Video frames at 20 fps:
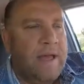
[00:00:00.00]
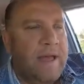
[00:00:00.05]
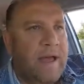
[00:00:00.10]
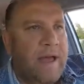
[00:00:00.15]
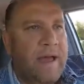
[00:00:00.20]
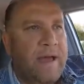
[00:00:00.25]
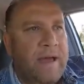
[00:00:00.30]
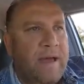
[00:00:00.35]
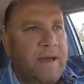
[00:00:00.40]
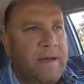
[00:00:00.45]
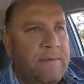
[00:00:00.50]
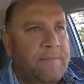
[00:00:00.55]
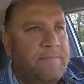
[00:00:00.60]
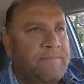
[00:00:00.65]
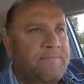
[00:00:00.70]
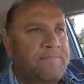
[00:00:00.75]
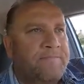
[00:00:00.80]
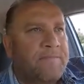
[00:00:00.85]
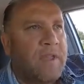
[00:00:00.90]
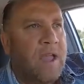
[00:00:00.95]

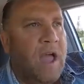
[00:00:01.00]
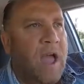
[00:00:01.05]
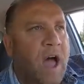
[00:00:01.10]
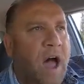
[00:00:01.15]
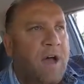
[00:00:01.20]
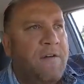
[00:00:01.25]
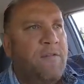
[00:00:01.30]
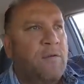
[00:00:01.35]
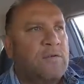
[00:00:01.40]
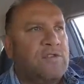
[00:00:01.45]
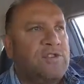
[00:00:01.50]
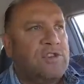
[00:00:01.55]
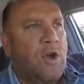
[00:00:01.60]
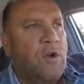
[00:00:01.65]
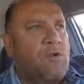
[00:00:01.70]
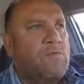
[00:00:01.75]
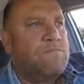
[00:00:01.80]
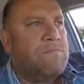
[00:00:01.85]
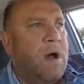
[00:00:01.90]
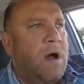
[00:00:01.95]
um, I've
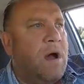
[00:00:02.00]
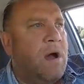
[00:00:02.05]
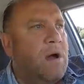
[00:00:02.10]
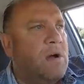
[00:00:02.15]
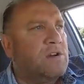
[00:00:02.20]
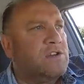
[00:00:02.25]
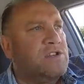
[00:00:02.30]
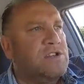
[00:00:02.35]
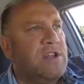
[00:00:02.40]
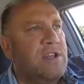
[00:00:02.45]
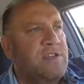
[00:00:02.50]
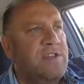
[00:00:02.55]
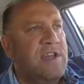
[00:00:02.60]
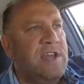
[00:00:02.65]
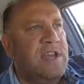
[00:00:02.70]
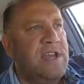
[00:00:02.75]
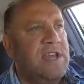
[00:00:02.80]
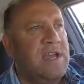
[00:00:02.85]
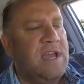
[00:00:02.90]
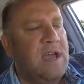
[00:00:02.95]
also marked
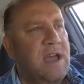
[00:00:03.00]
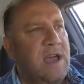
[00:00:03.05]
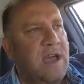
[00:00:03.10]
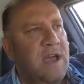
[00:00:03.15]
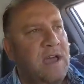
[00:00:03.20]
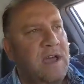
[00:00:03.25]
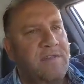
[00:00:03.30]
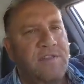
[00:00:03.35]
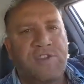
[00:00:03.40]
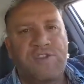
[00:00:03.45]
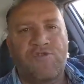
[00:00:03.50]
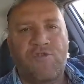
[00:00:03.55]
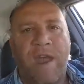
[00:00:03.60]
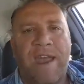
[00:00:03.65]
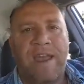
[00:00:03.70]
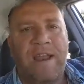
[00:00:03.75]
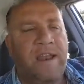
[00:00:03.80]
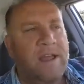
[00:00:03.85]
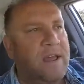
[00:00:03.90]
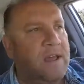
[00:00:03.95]
the uh, the
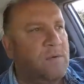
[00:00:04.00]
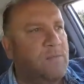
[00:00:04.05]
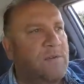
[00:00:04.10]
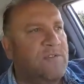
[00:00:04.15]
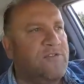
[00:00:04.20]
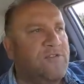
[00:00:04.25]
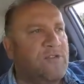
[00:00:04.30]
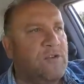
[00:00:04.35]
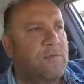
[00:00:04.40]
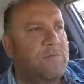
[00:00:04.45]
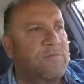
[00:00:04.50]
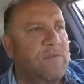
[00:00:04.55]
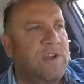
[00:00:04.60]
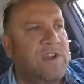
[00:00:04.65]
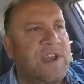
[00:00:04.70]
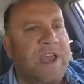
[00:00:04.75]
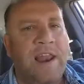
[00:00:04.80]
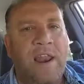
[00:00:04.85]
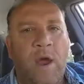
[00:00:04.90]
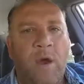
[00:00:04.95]
trailer with some
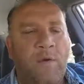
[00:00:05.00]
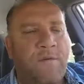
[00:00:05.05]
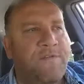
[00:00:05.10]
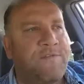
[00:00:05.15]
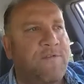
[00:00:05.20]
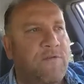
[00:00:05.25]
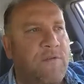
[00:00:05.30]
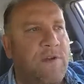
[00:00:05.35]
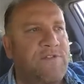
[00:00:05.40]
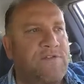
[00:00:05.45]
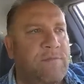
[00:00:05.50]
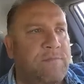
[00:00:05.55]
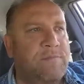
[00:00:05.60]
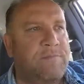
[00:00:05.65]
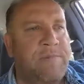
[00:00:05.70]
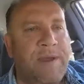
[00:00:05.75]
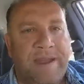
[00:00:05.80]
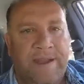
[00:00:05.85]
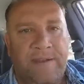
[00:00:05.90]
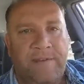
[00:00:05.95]
yellow fluorescent
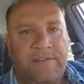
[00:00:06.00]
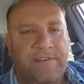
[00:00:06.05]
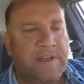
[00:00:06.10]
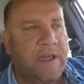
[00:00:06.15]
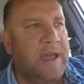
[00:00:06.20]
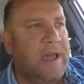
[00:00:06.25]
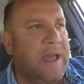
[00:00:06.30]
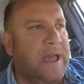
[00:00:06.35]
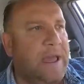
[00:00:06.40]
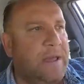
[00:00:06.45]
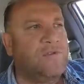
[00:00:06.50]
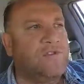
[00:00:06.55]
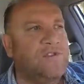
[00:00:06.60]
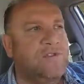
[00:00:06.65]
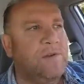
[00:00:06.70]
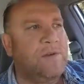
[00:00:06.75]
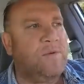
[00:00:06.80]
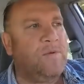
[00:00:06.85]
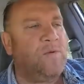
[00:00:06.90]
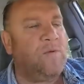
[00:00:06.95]
paint
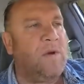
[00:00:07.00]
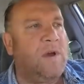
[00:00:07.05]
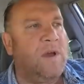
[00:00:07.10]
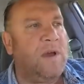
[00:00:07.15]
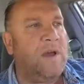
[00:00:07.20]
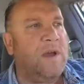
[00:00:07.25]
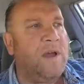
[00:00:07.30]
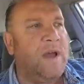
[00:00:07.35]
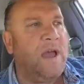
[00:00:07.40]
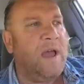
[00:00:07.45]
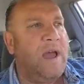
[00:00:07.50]
to uh,